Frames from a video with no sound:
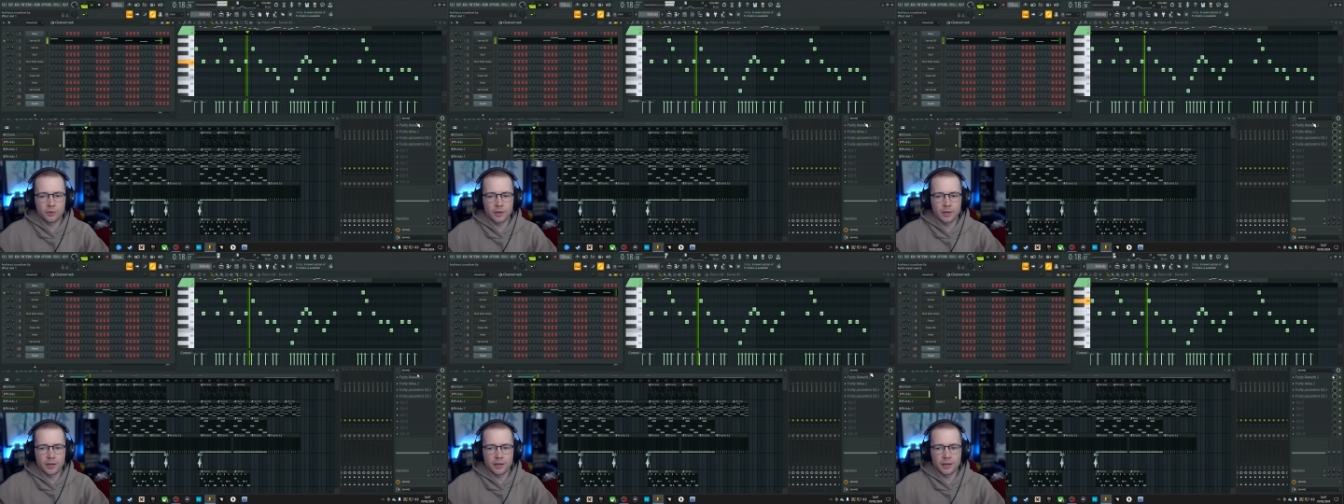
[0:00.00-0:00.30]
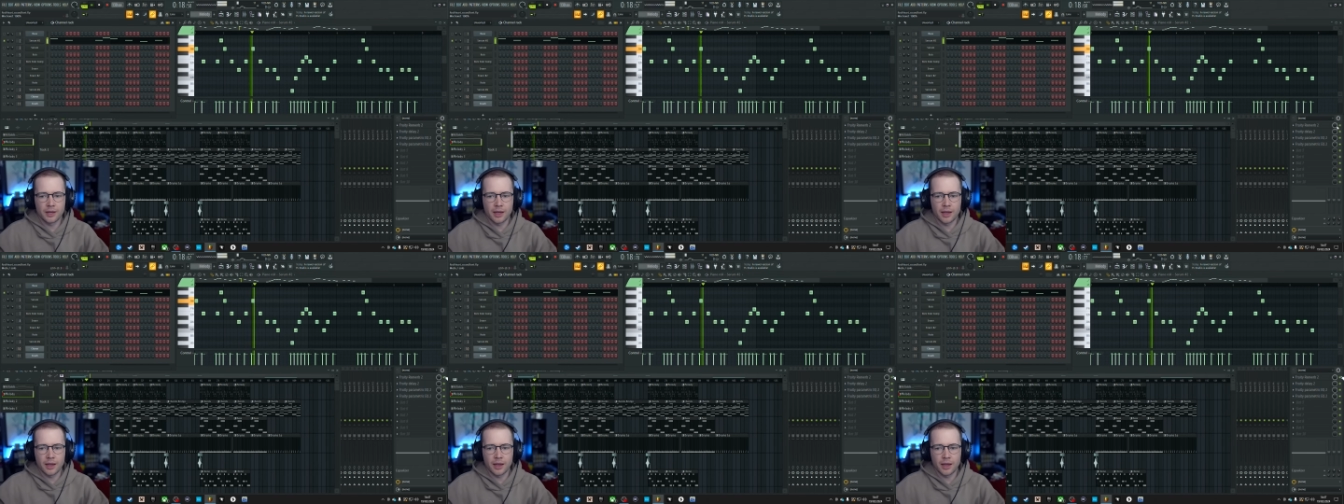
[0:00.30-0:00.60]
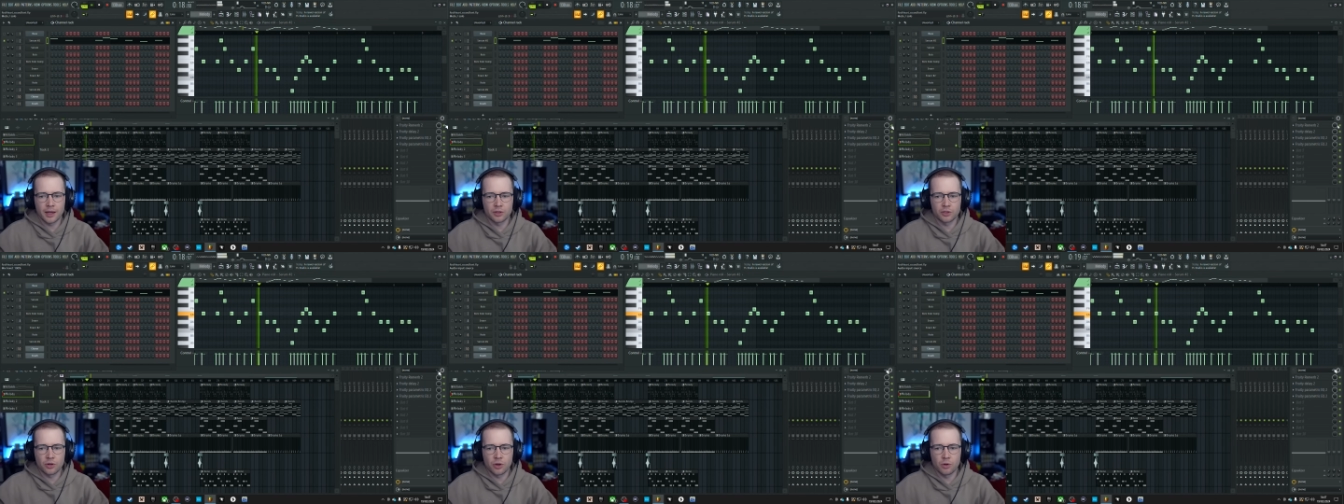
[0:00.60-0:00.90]
to it.
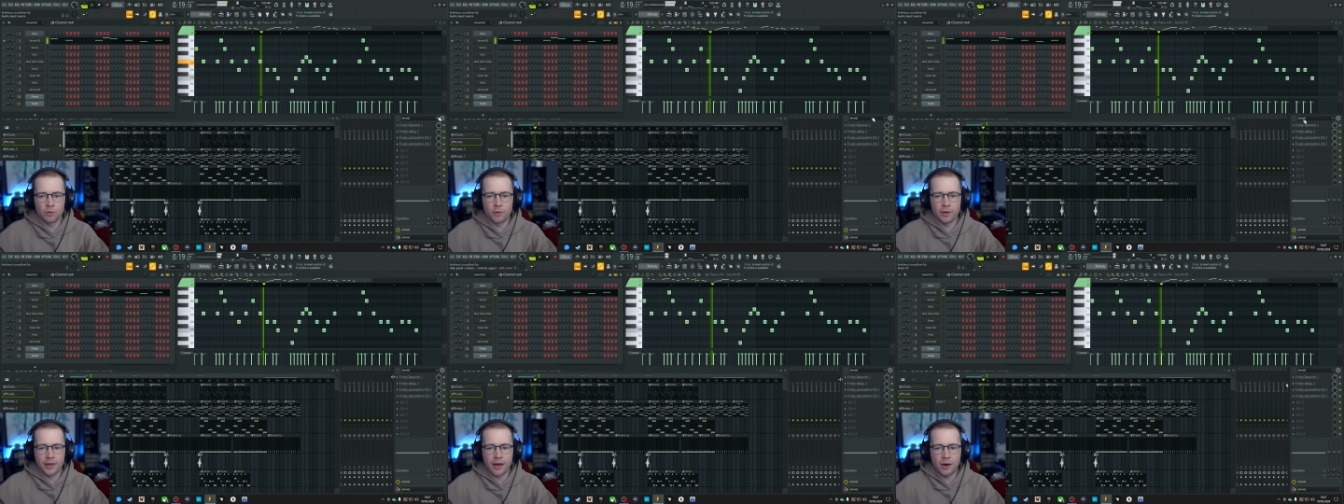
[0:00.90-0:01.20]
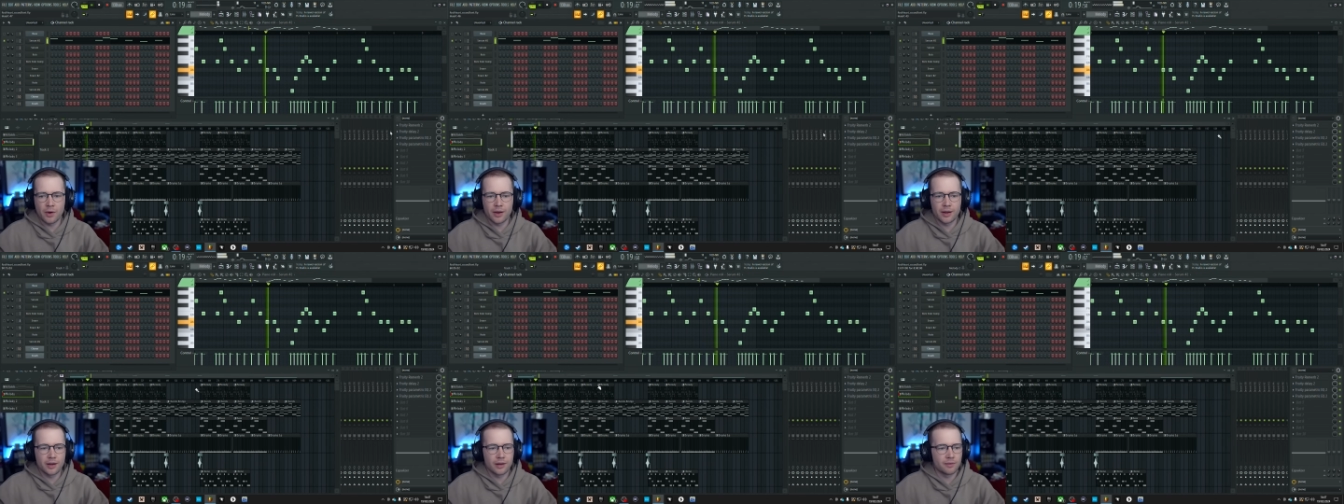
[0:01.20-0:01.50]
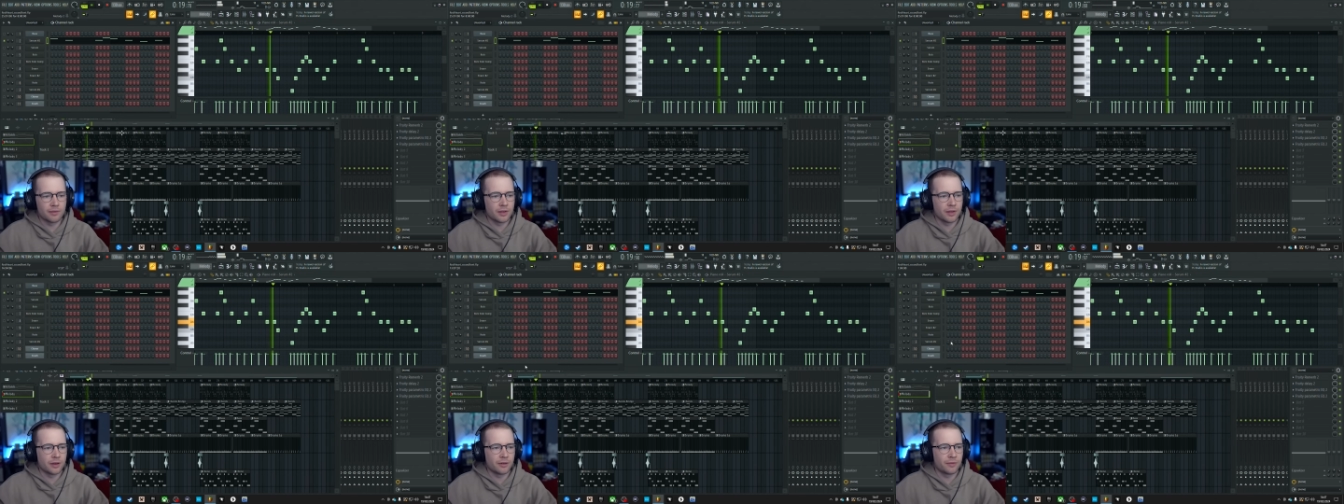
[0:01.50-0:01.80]
Yeah. So without any
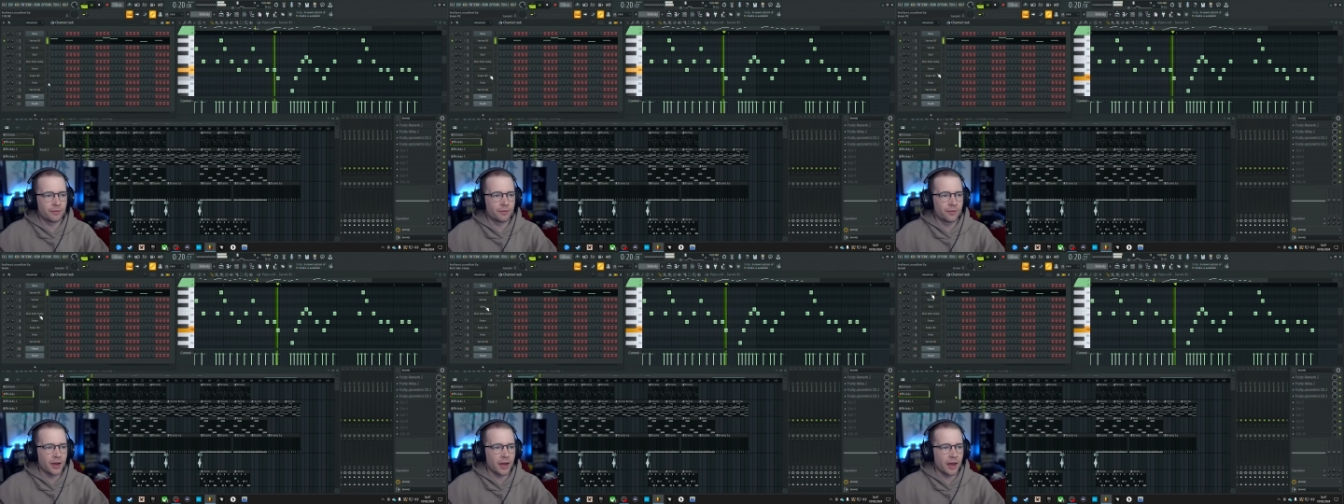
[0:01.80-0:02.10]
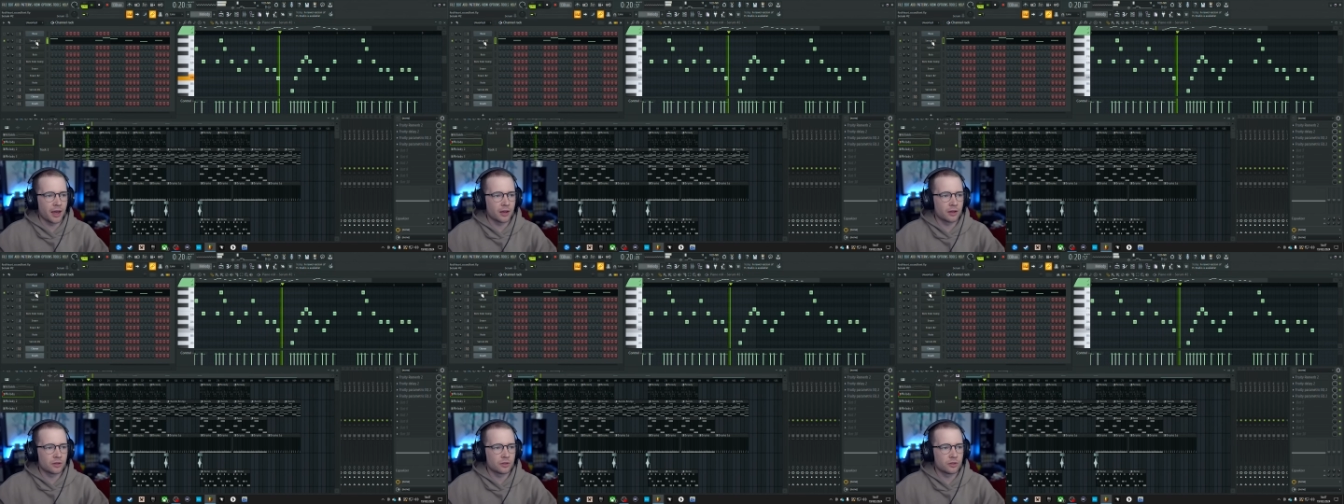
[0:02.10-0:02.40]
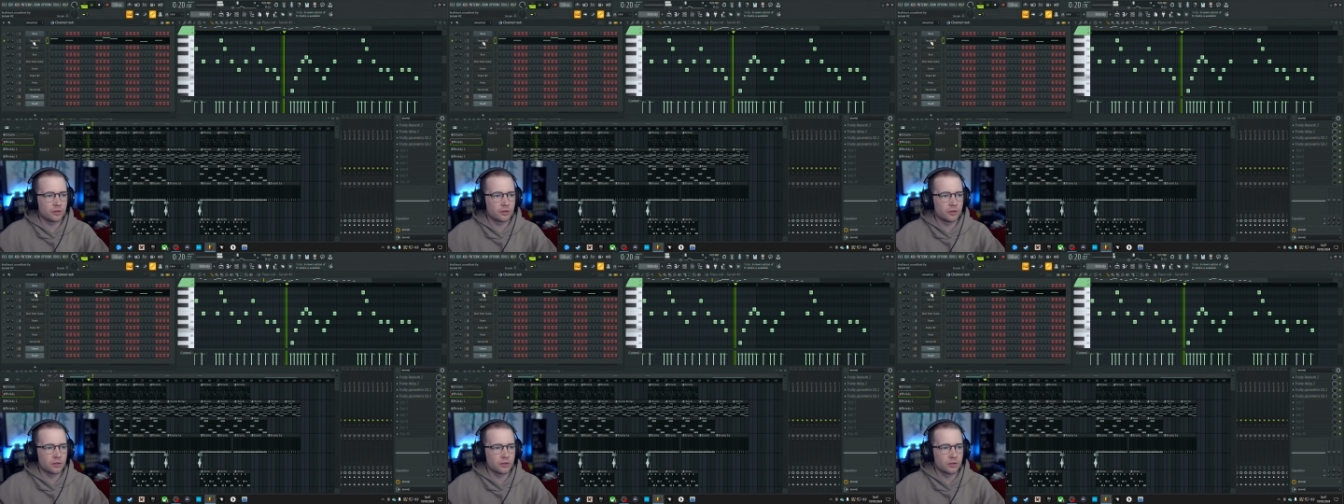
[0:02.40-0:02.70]
of the
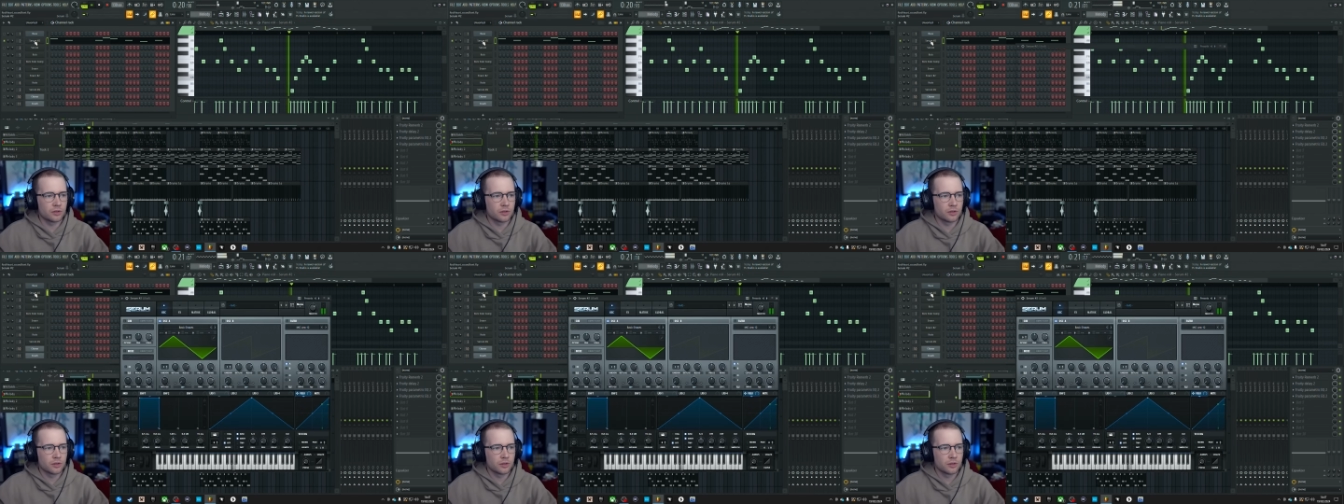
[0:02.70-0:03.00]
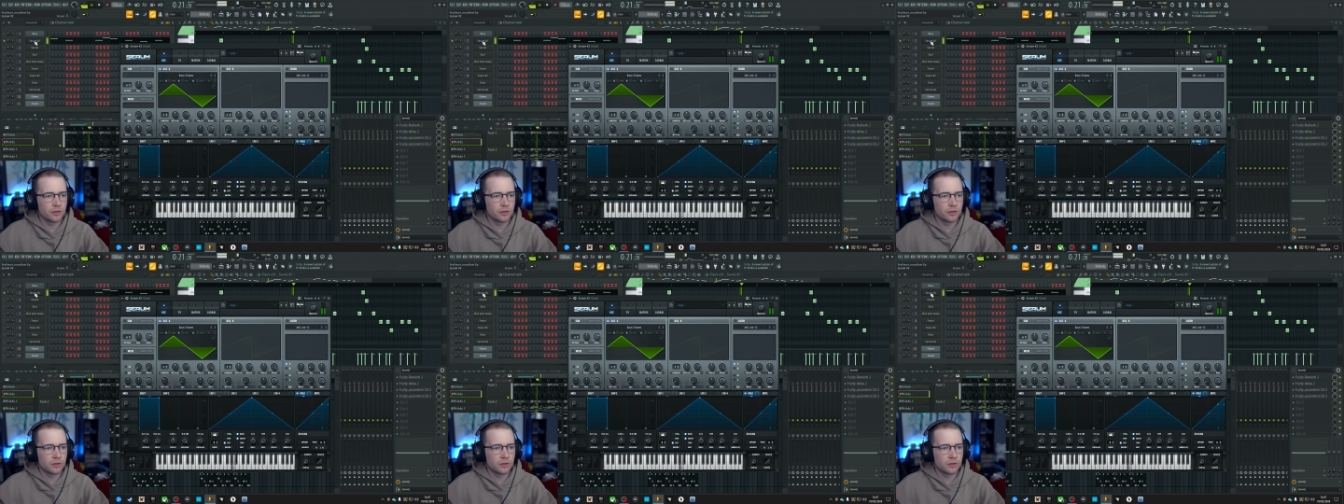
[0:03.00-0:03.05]
effects.